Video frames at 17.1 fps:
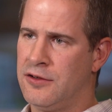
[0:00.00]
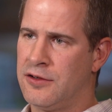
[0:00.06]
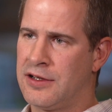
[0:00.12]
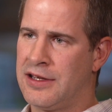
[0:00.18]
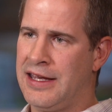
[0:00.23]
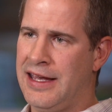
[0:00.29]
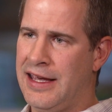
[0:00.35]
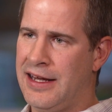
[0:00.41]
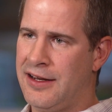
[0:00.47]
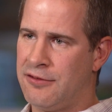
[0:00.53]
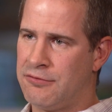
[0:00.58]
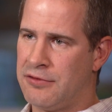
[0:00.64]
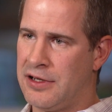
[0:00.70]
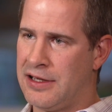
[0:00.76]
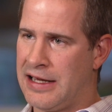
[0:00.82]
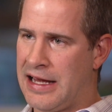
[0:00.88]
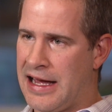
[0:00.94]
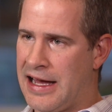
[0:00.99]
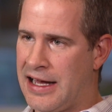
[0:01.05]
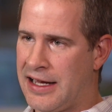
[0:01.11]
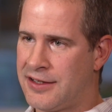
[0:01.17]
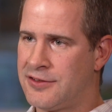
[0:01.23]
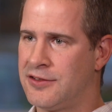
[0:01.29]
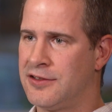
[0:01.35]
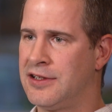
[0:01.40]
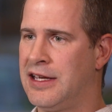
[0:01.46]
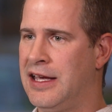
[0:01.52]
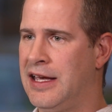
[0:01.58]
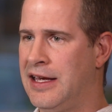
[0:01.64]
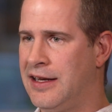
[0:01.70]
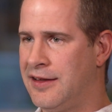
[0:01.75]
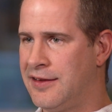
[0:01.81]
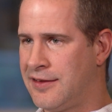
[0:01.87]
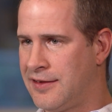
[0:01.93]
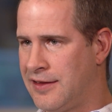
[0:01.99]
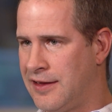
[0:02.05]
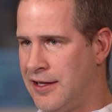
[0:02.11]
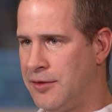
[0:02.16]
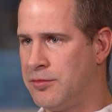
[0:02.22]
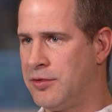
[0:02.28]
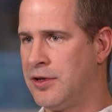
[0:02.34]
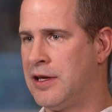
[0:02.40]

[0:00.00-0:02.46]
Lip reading: or can it relax, or can it sleep,